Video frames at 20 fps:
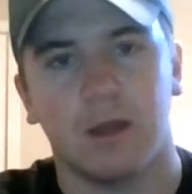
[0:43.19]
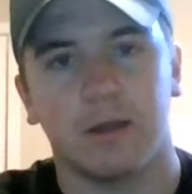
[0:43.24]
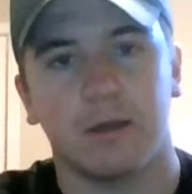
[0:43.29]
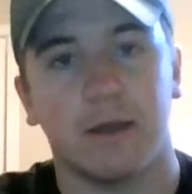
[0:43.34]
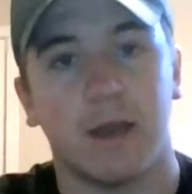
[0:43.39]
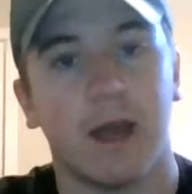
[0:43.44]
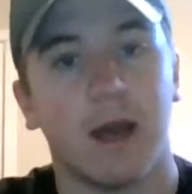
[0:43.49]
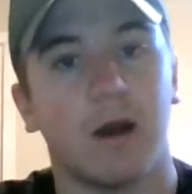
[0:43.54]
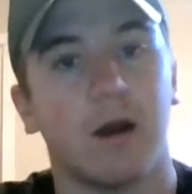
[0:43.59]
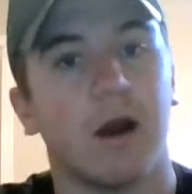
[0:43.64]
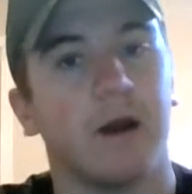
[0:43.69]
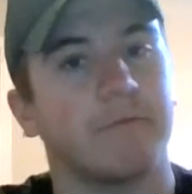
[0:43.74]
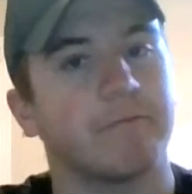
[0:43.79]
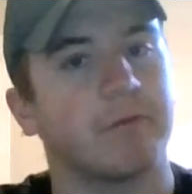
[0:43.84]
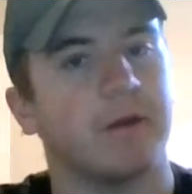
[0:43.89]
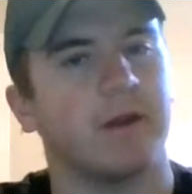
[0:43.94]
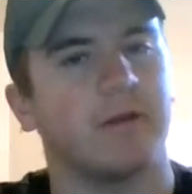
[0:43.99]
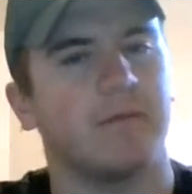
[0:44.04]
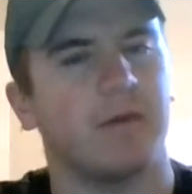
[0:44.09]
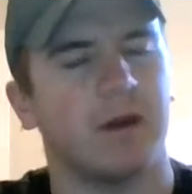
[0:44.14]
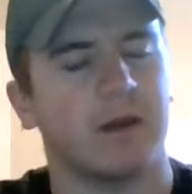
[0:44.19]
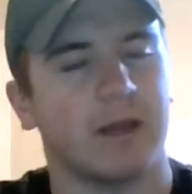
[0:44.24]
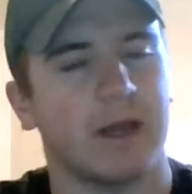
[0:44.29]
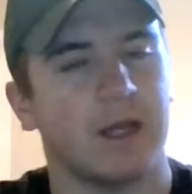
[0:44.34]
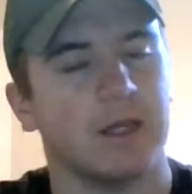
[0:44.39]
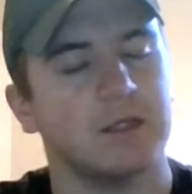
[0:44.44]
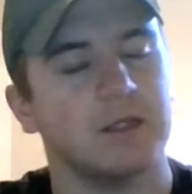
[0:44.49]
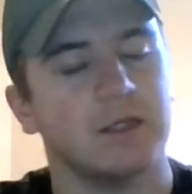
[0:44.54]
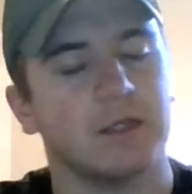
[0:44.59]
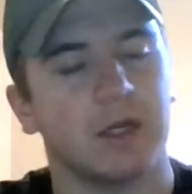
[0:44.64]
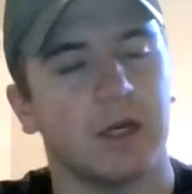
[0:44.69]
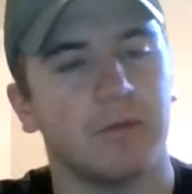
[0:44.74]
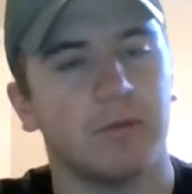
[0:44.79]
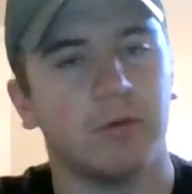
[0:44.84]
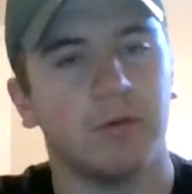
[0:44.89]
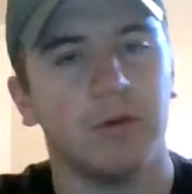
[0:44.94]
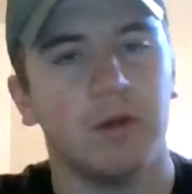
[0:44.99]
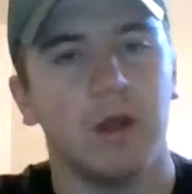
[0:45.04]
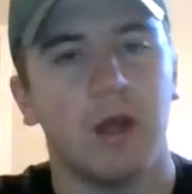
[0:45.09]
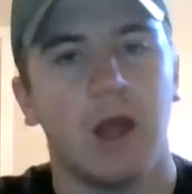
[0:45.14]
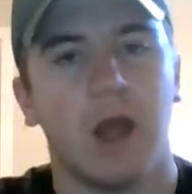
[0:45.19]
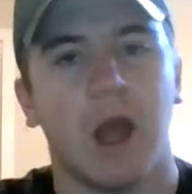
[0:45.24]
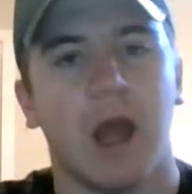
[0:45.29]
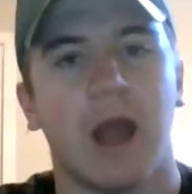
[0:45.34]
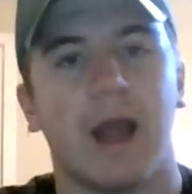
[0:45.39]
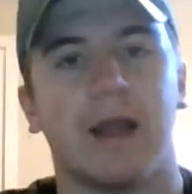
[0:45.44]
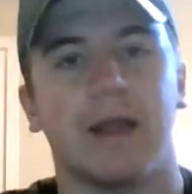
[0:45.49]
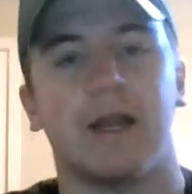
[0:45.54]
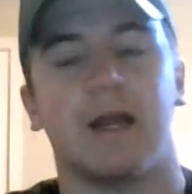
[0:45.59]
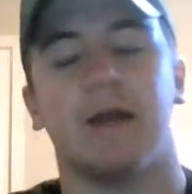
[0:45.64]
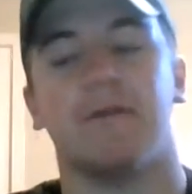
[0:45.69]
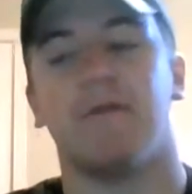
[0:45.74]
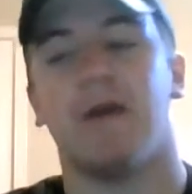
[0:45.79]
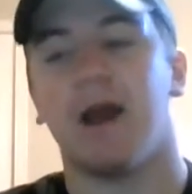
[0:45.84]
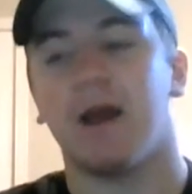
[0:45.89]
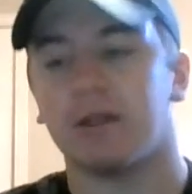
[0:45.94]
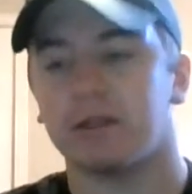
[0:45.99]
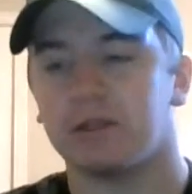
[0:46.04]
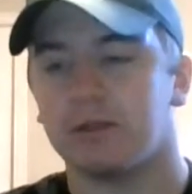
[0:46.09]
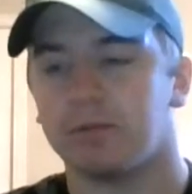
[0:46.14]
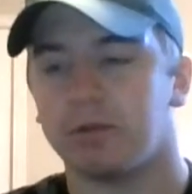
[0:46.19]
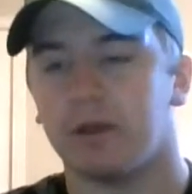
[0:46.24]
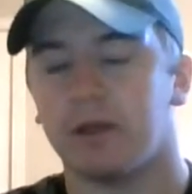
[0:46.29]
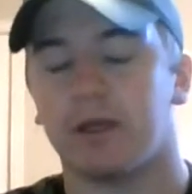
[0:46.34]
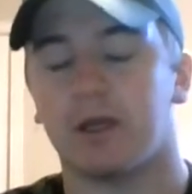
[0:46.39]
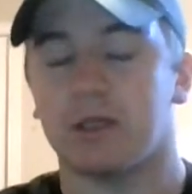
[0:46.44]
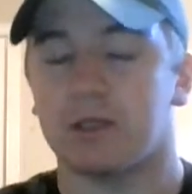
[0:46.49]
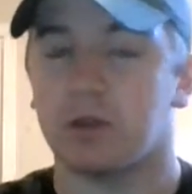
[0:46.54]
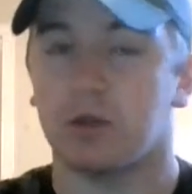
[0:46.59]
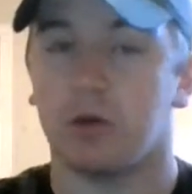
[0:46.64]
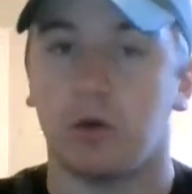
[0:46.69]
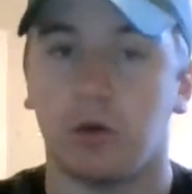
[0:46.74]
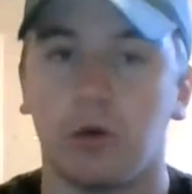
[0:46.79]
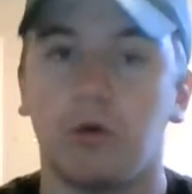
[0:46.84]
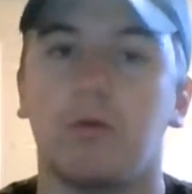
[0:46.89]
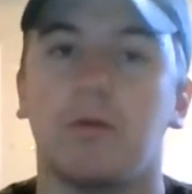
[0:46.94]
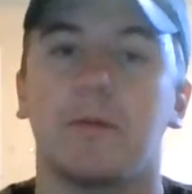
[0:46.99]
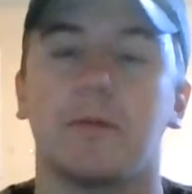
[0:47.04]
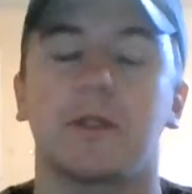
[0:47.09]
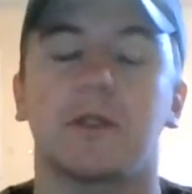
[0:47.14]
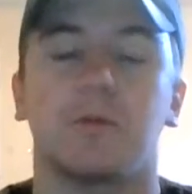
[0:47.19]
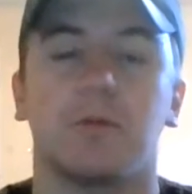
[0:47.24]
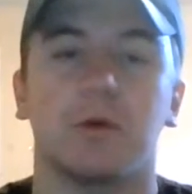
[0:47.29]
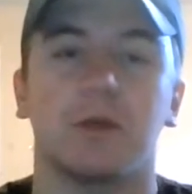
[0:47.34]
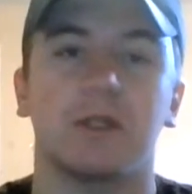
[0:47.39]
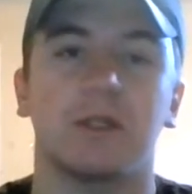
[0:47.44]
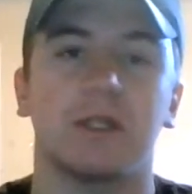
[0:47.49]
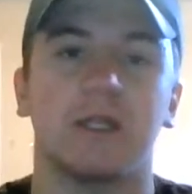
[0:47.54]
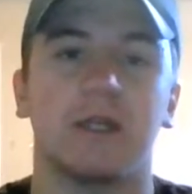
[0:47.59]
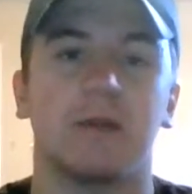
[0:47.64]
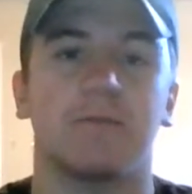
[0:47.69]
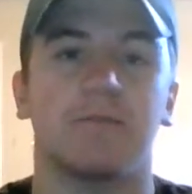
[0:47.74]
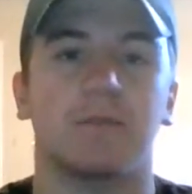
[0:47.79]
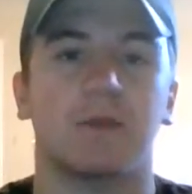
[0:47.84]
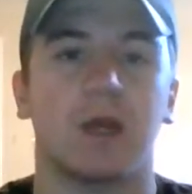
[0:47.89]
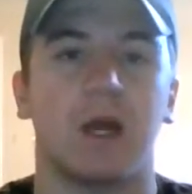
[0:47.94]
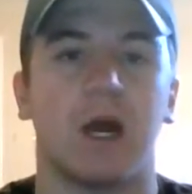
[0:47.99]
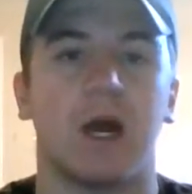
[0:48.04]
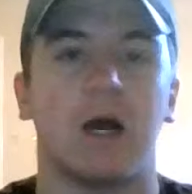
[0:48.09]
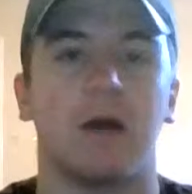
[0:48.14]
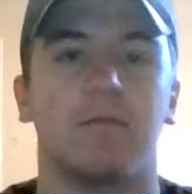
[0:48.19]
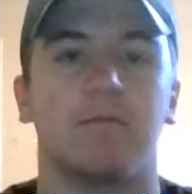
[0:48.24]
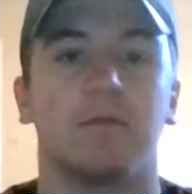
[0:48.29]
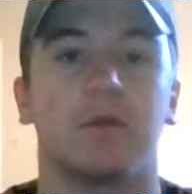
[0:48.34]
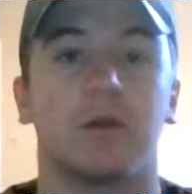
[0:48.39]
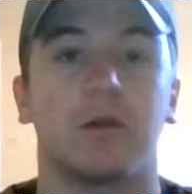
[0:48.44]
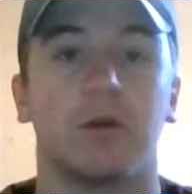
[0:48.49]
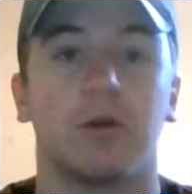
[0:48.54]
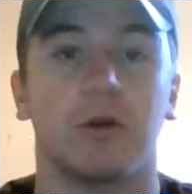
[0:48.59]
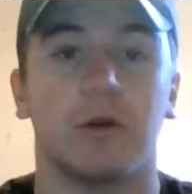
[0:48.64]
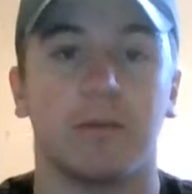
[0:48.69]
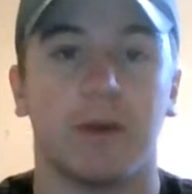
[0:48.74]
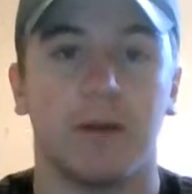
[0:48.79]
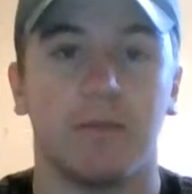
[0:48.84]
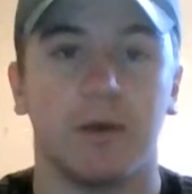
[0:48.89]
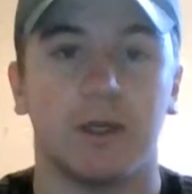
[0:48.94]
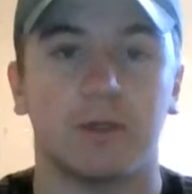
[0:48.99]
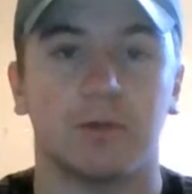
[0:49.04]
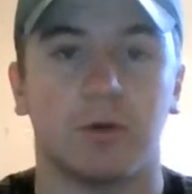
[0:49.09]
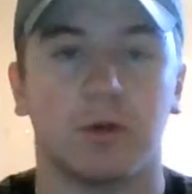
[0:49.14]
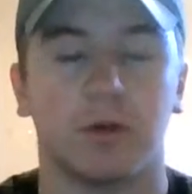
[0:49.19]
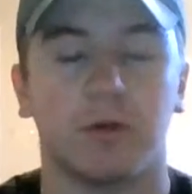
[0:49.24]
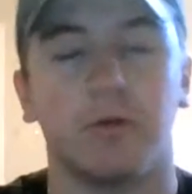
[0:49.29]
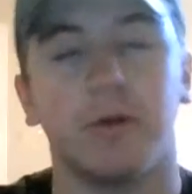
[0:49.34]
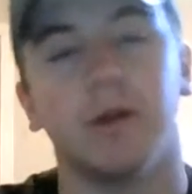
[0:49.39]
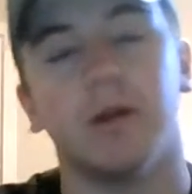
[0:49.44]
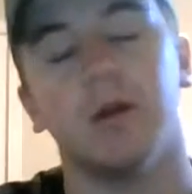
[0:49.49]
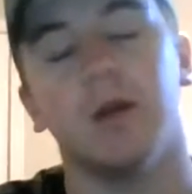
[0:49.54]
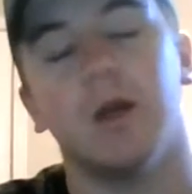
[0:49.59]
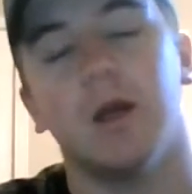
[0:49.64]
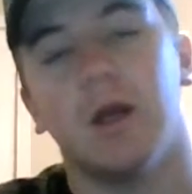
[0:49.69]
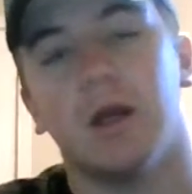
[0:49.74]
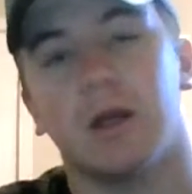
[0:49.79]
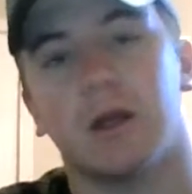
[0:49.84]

Now, I've played against a couple, and I've actually played against a whole women's sports team um, during my baseball career.